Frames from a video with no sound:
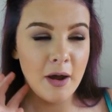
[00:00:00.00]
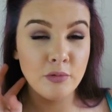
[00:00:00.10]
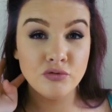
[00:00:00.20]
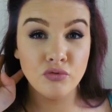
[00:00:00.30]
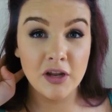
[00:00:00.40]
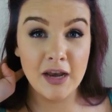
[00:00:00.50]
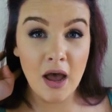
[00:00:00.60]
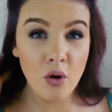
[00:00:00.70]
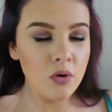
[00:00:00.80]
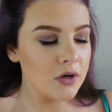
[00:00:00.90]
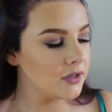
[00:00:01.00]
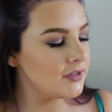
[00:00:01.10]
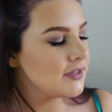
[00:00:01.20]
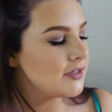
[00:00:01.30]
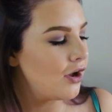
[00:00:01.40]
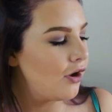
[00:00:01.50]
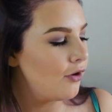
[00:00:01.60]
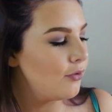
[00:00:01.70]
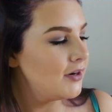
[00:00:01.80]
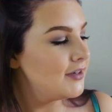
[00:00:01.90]
I was running out.
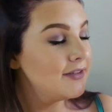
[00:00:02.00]
So